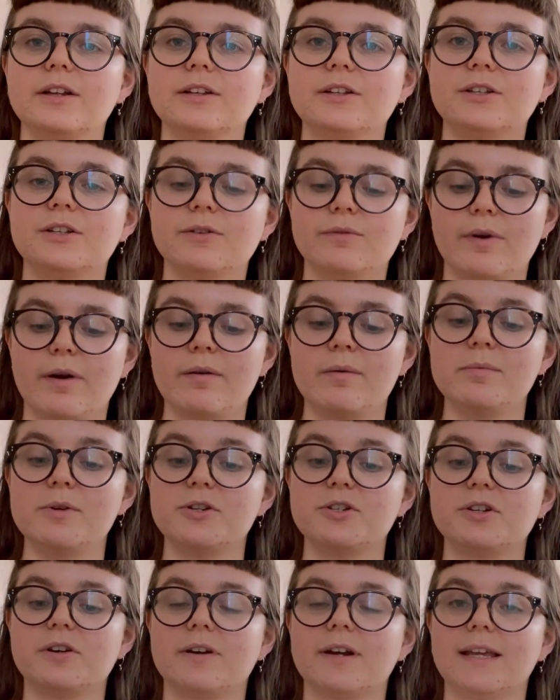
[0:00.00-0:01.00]
Durum
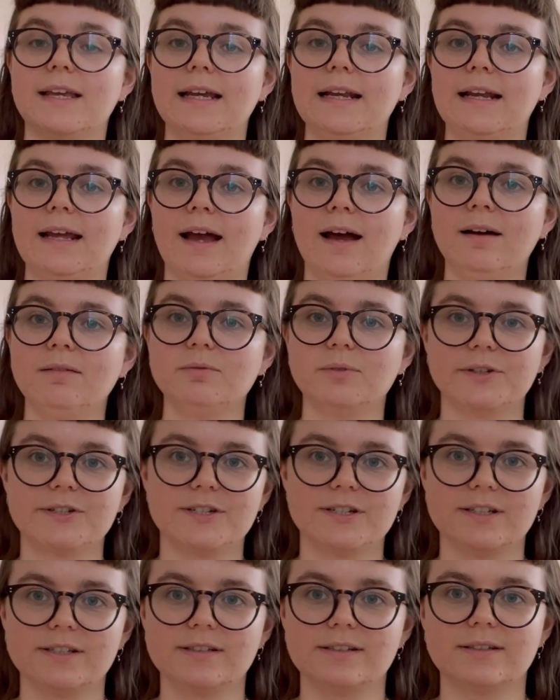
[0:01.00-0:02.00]
Natura Gilead,
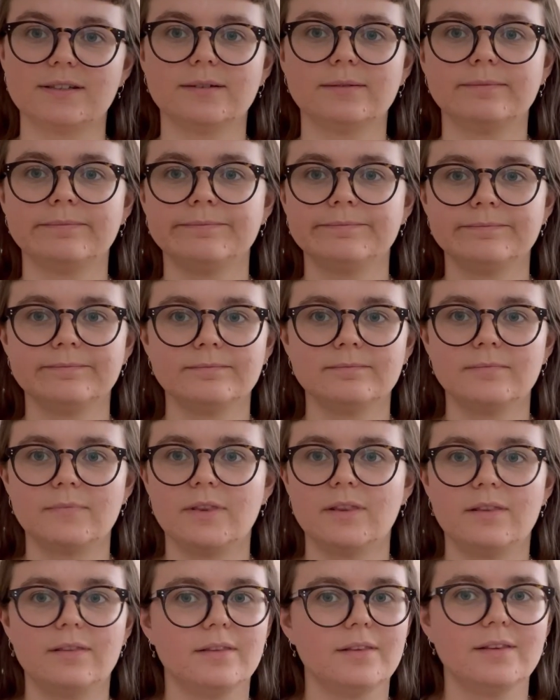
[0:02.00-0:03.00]
which is
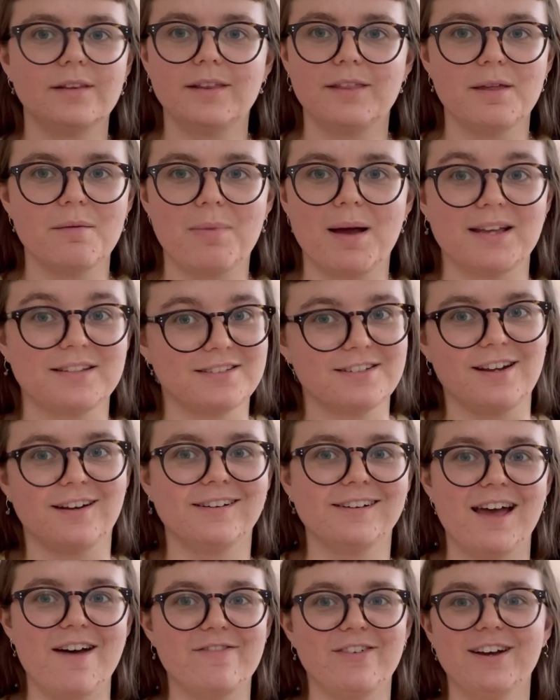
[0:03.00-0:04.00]
the best
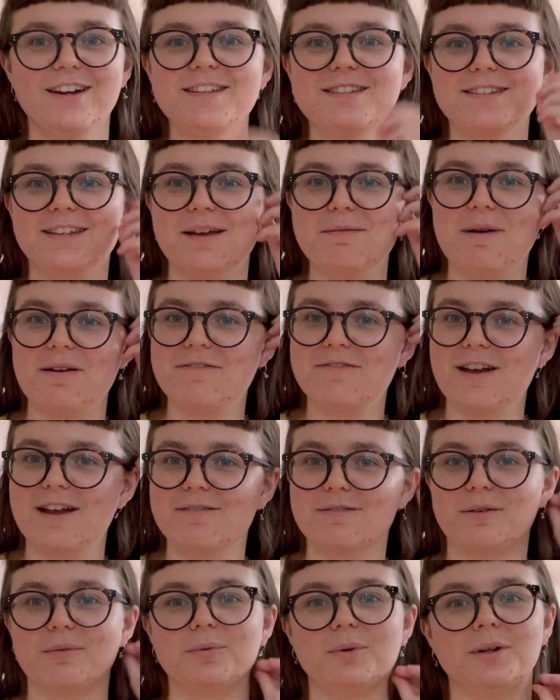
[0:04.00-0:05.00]
yarn ever. It's like my
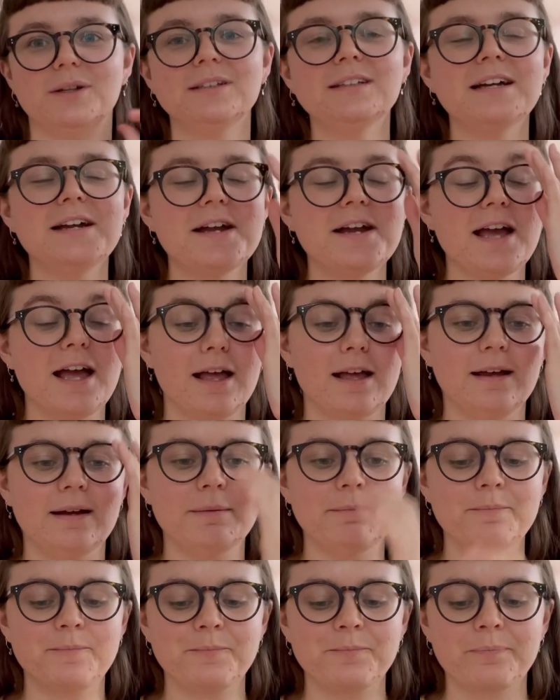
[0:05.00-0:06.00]
favourite wool.
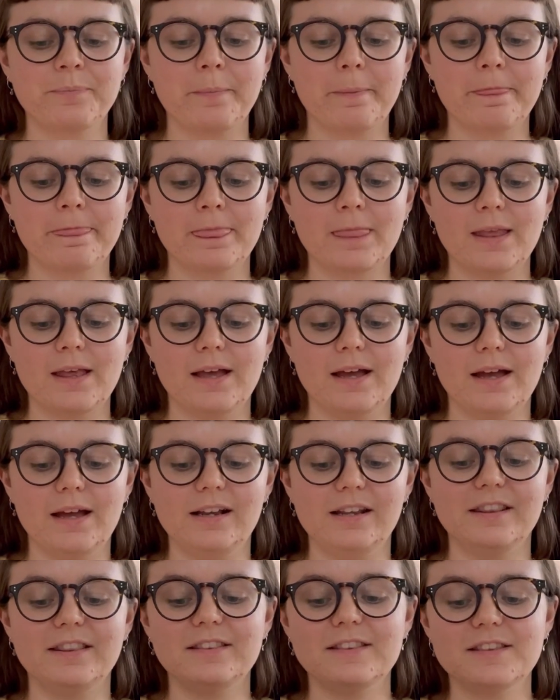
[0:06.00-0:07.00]
And
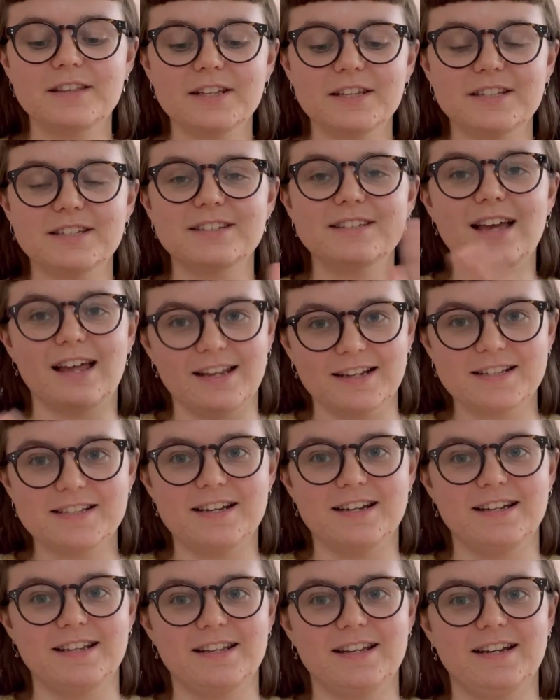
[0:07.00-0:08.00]
the
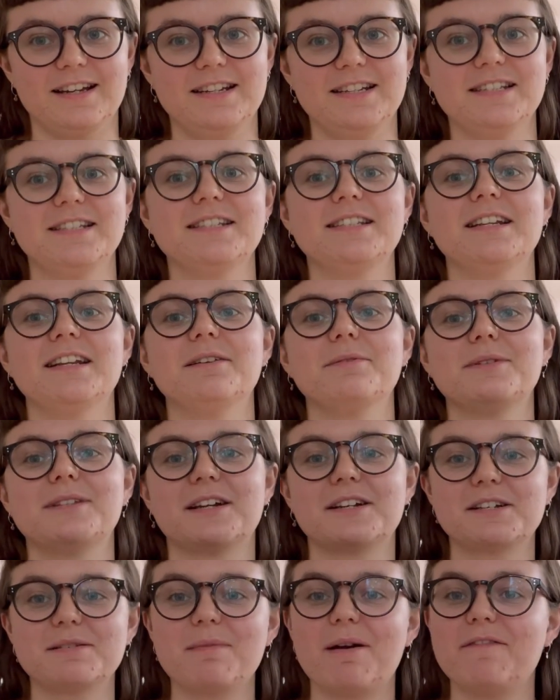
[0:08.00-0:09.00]
stalactite that I knitted in it was
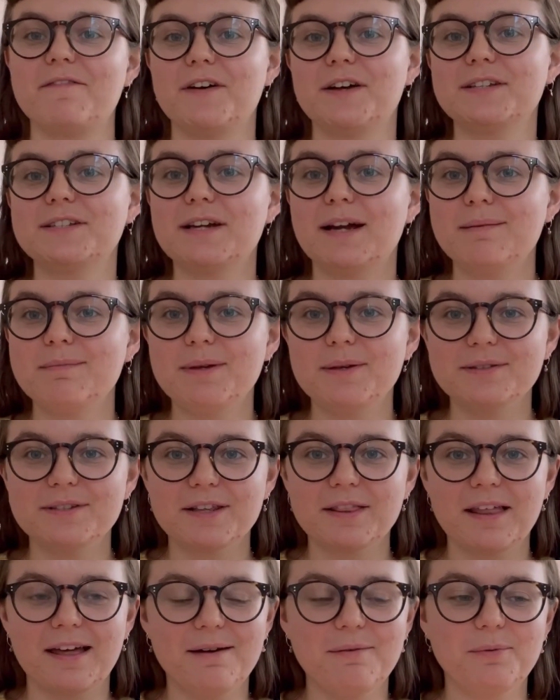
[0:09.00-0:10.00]
actually my first time
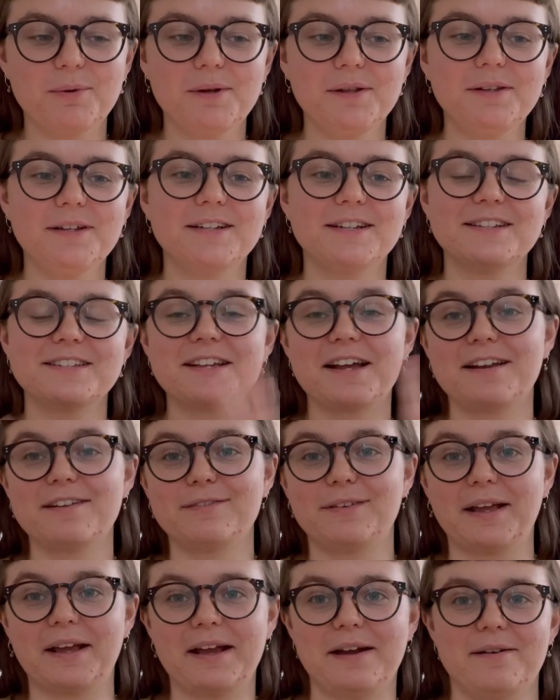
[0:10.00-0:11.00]
using that wool, and it's kind of
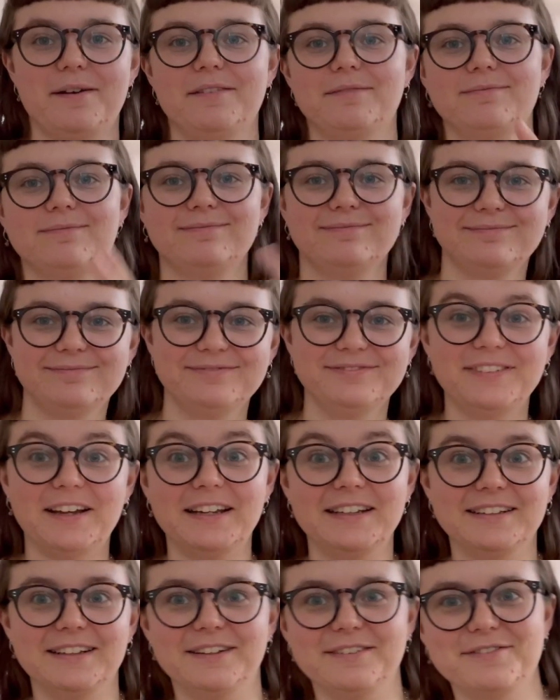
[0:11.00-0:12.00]
like how I fell
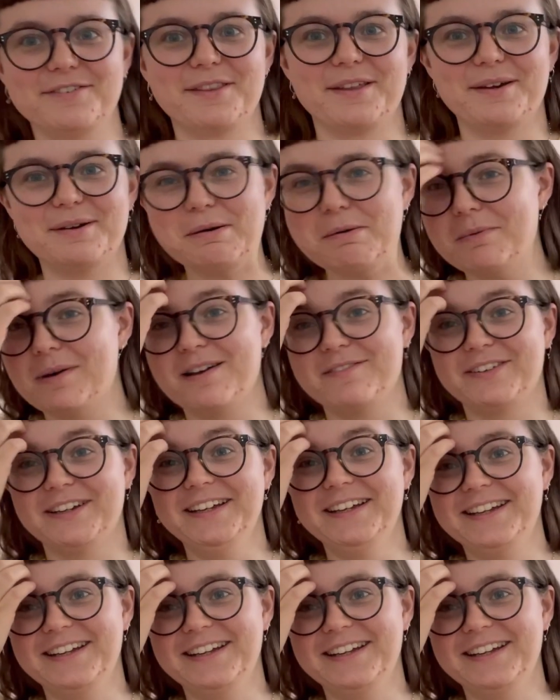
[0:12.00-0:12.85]
in love with it or whatever.